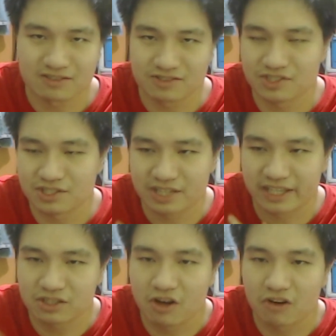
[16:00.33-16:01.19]
just
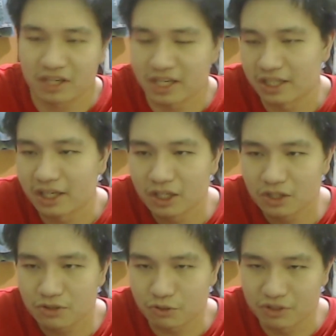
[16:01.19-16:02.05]
like talking
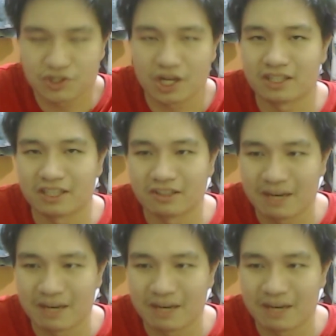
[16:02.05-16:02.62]
to each other, you know.